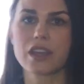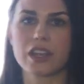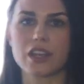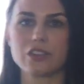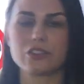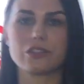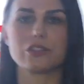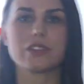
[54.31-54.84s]
in
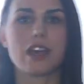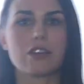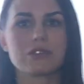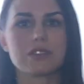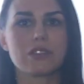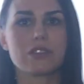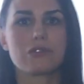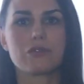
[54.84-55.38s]

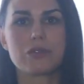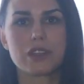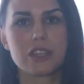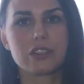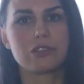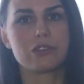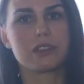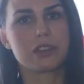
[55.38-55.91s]
2003
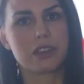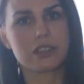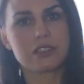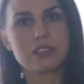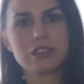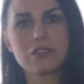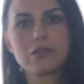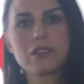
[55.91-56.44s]
during a
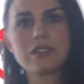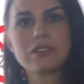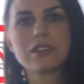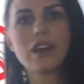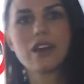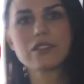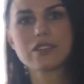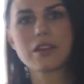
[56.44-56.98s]
serious
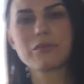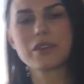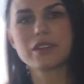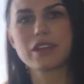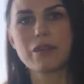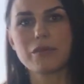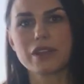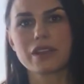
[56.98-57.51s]
SARS
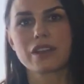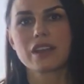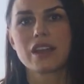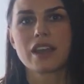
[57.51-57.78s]
epidemic,